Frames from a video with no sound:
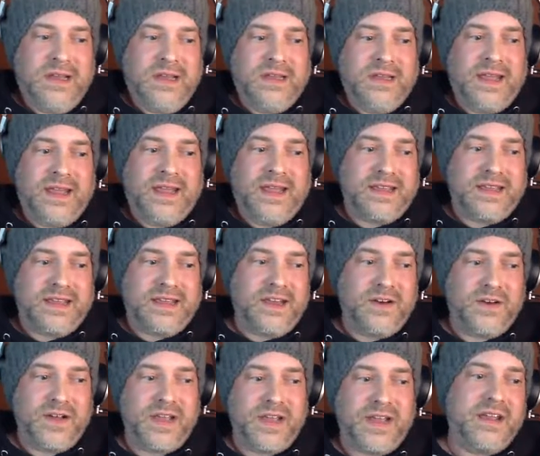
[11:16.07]
like,
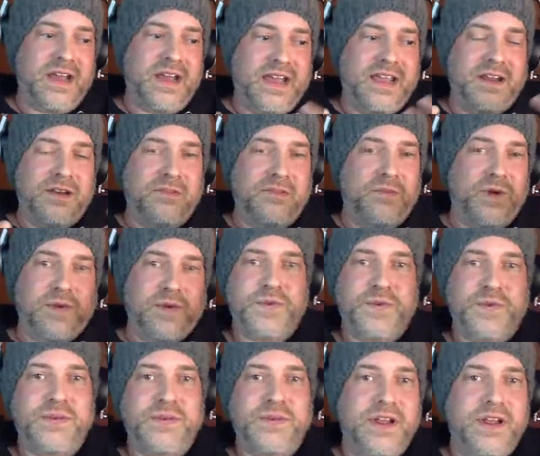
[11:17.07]
okay, I can work for
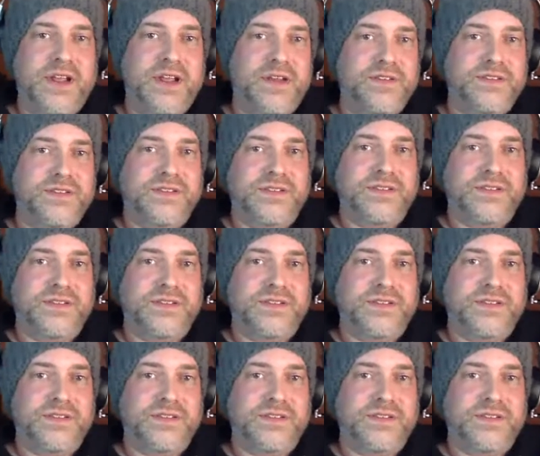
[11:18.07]
somebody else.